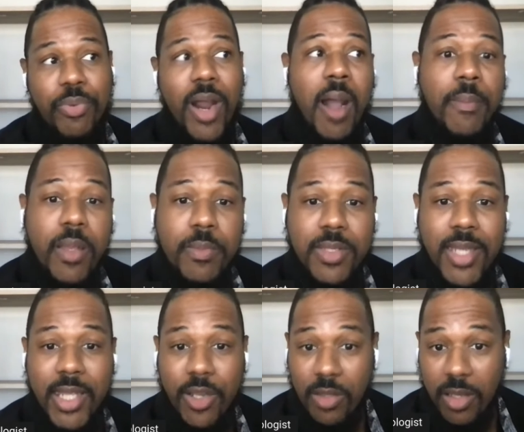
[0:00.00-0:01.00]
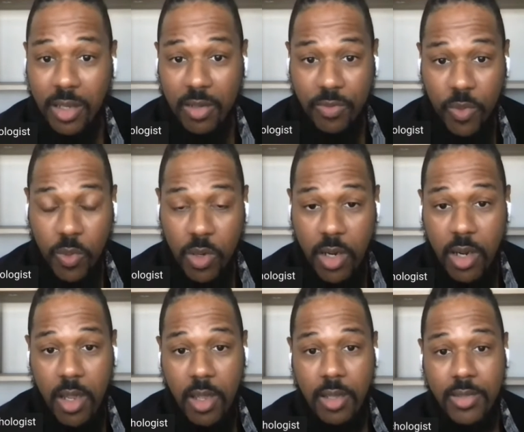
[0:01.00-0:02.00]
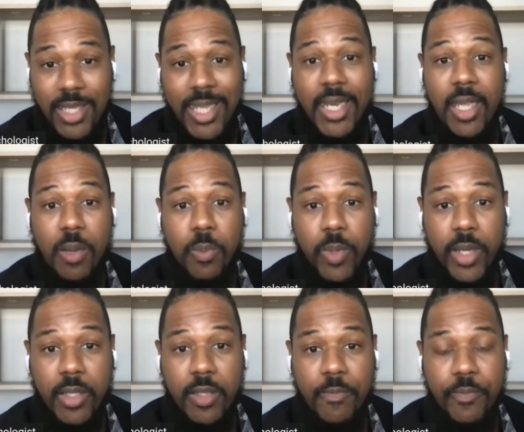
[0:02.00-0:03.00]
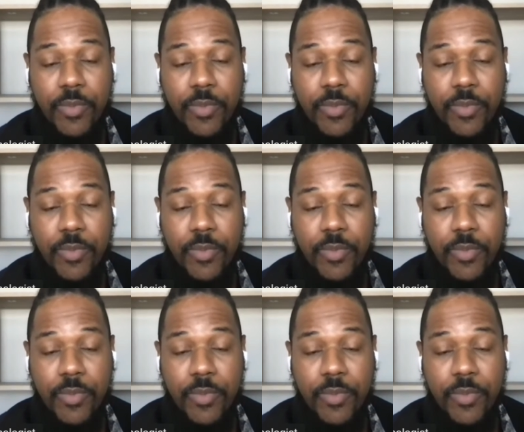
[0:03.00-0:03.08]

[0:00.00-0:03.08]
problems that they're looking for to get help with.